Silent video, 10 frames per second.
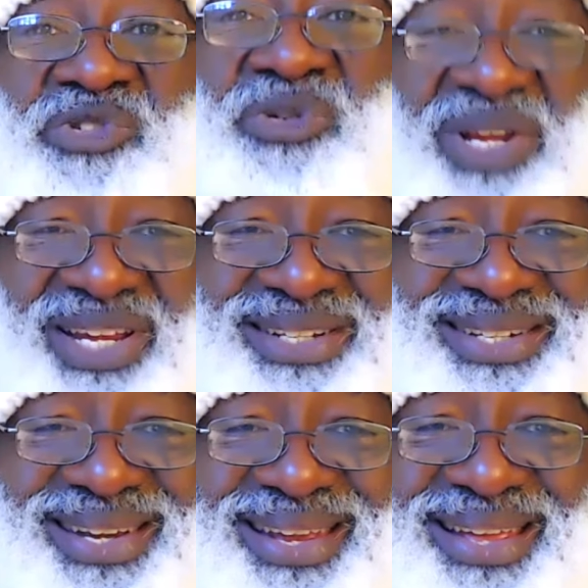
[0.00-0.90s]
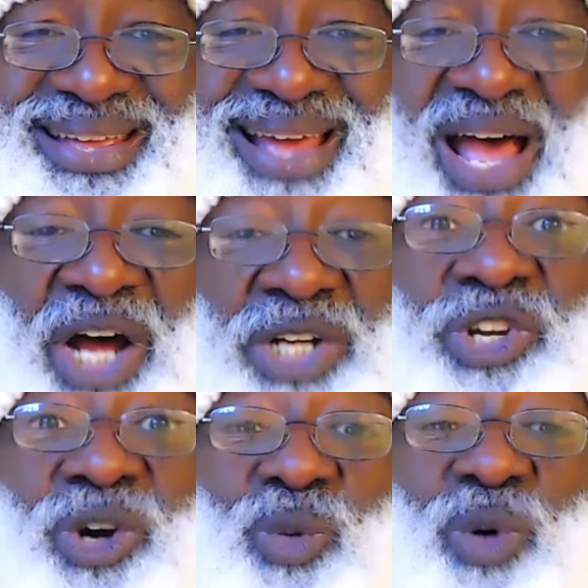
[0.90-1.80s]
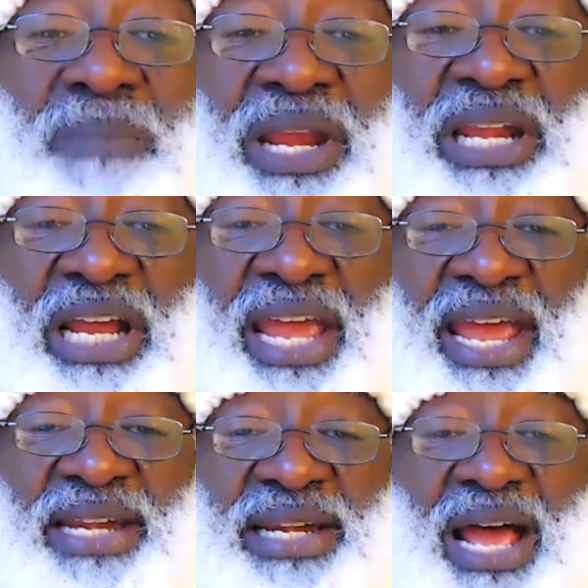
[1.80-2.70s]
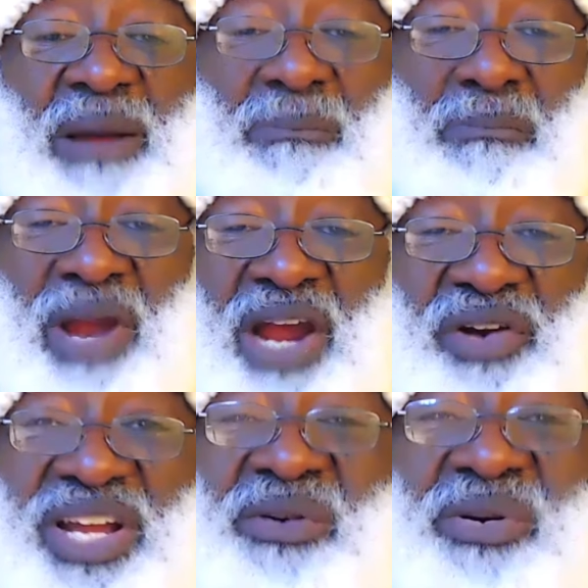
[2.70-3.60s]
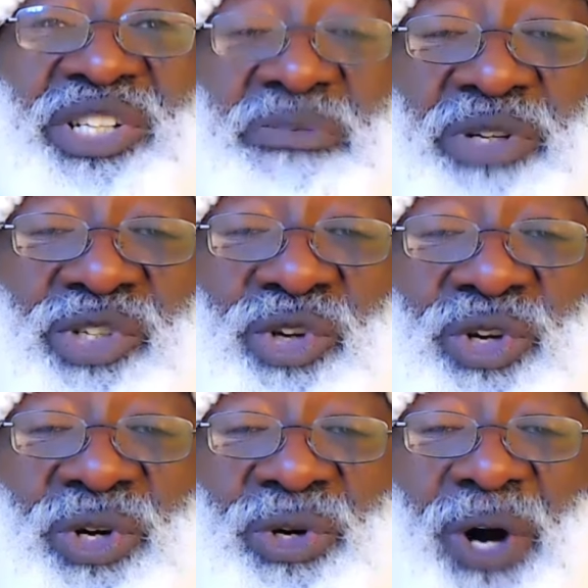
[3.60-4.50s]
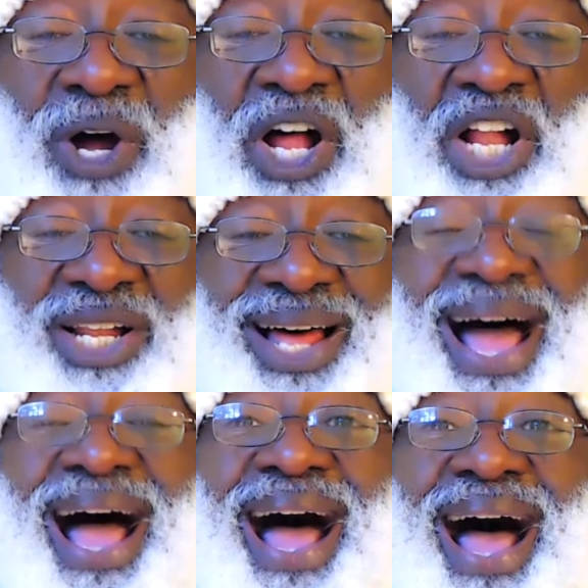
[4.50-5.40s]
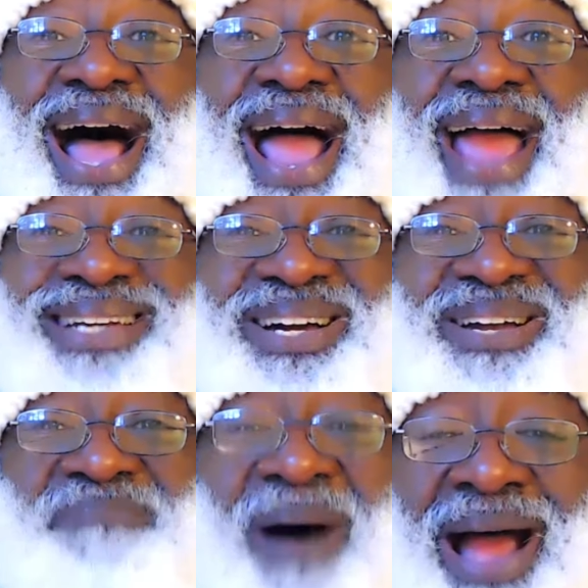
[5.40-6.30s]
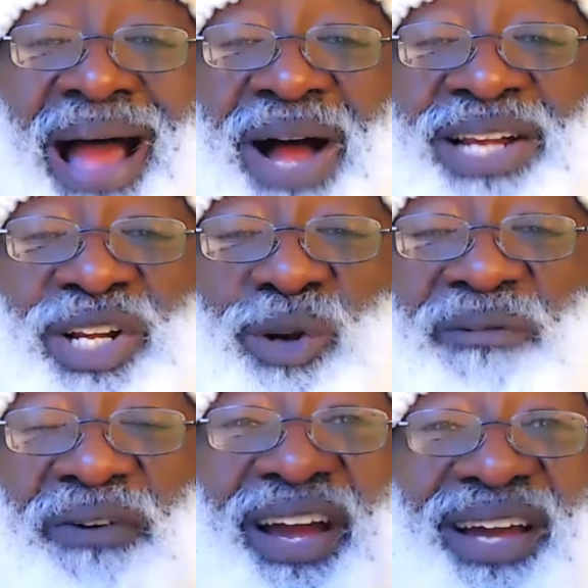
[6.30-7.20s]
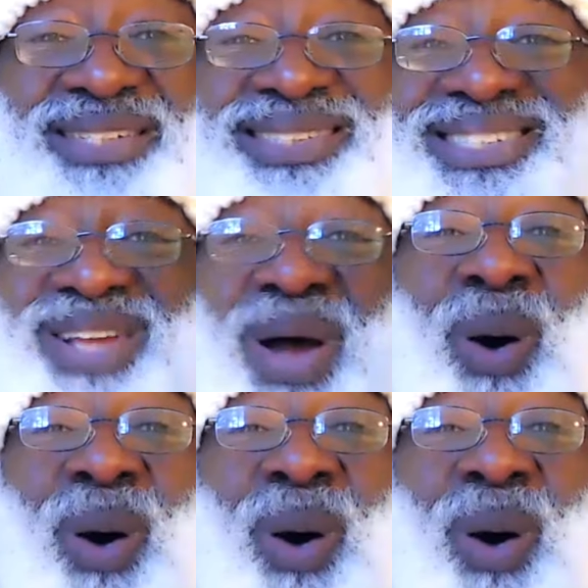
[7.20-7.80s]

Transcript: treat. Until we meet again, Merry Christmas to you all. And goodbye, my little friends.